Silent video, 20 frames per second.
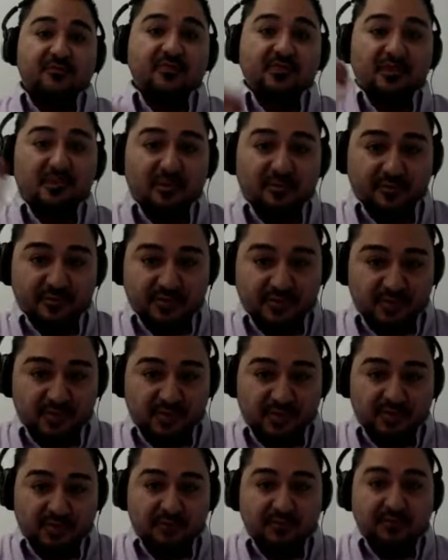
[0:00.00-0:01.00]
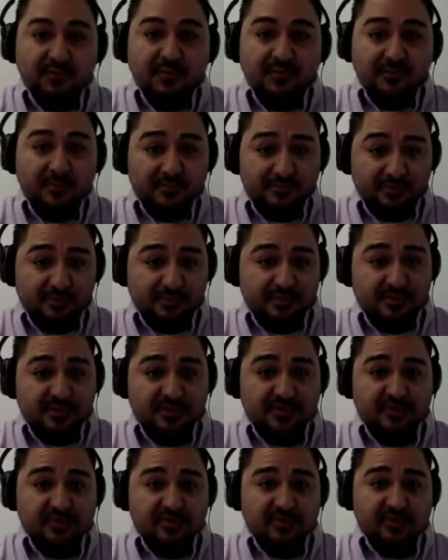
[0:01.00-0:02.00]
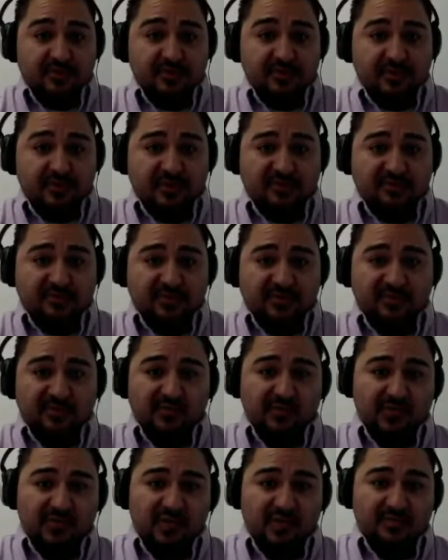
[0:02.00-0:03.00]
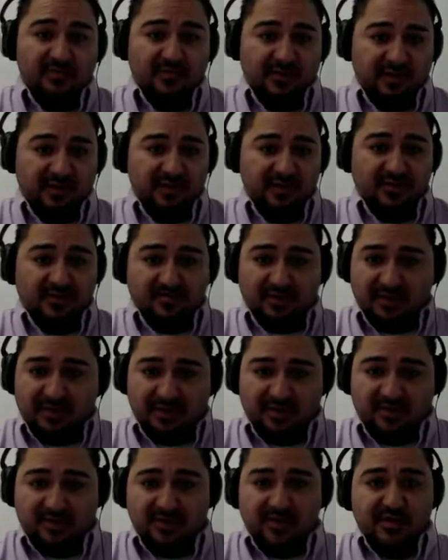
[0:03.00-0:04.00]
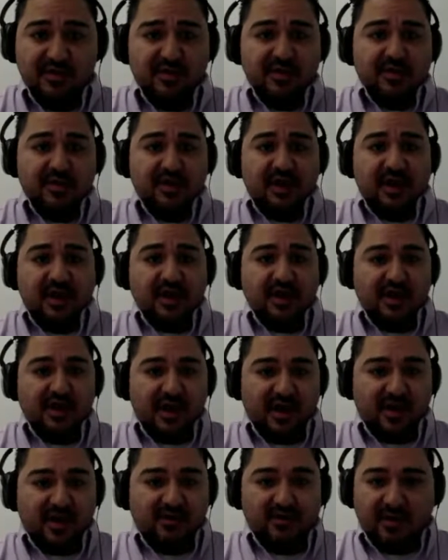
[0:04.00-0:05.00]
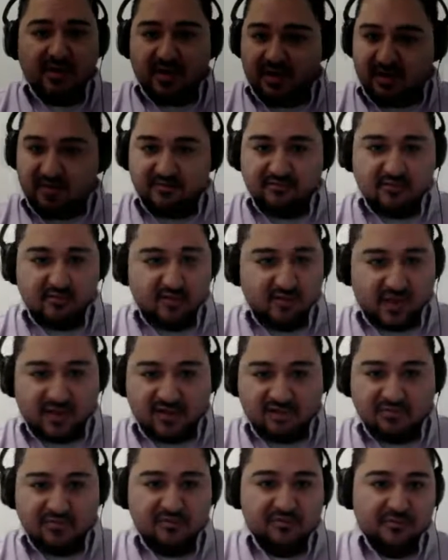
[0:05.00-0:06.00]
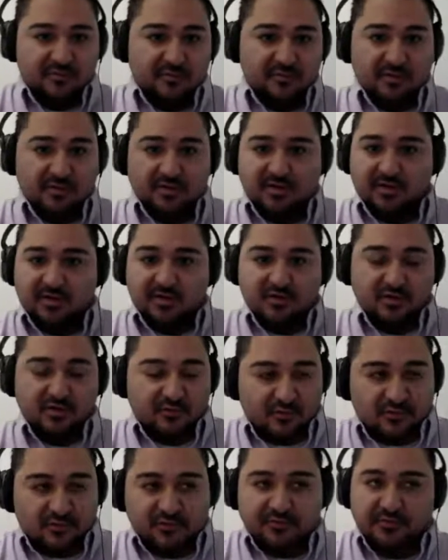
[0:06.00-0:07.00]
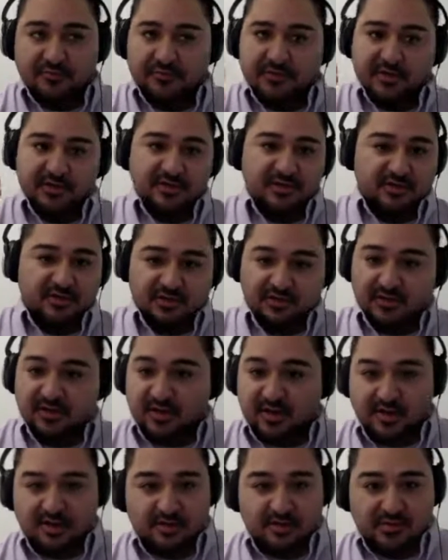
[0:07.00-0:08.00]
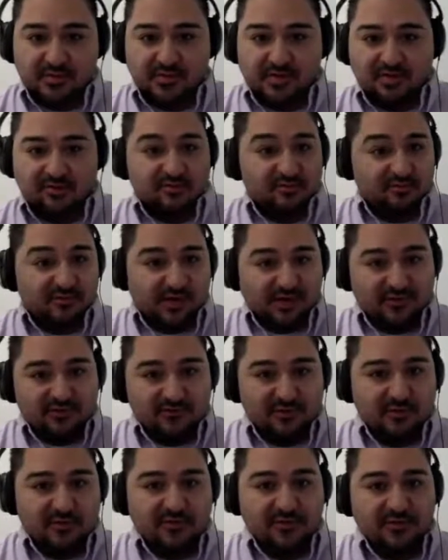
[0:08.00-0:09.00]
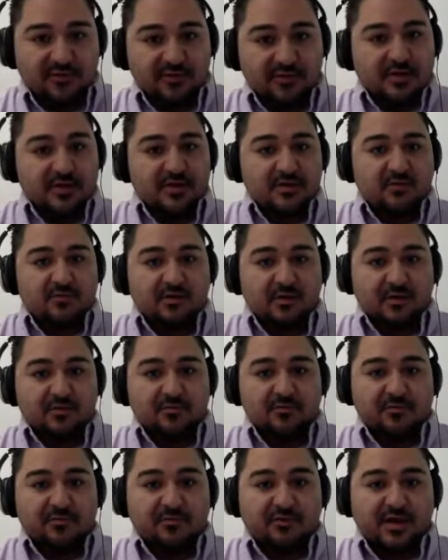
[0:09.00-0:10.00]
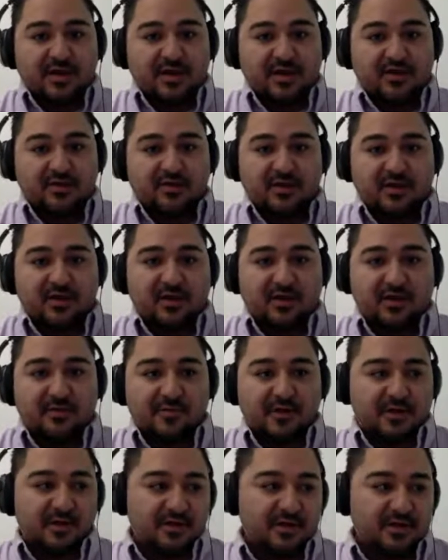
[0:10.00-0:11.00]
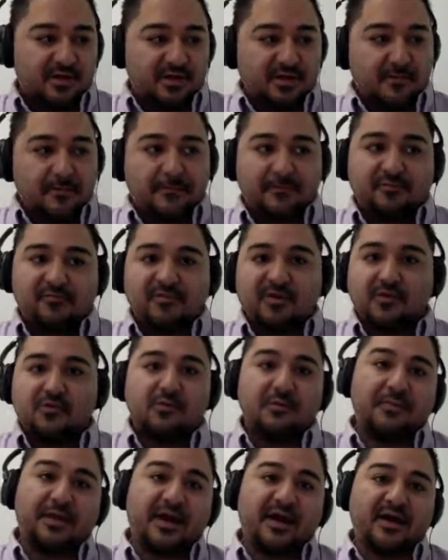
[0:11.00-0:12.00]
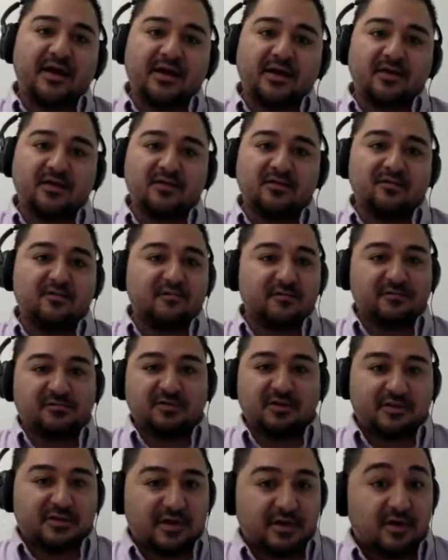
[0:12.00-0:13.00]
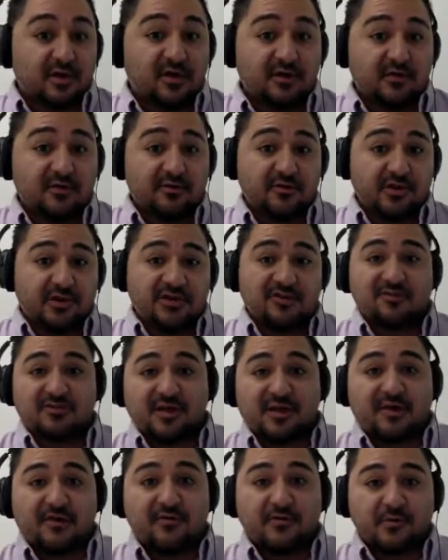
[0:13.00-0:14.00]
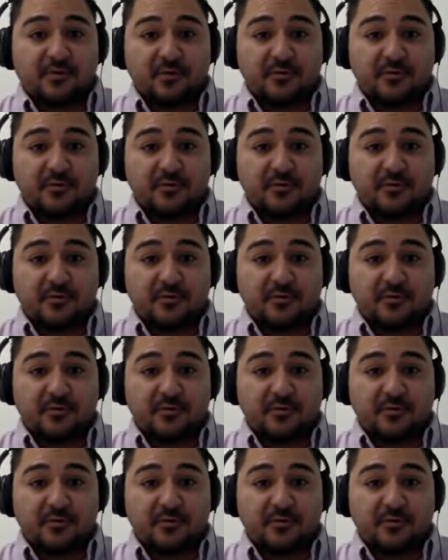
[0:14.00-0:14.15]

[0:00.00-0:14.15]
over to what people in production are doing in Rackspace, and we were able to get them connected. And now any of their Rackspace footprint can traverse a VPN tunnel and hit AWS and vice versa. We're providing the common SQL backend to facilitate all of their needs now.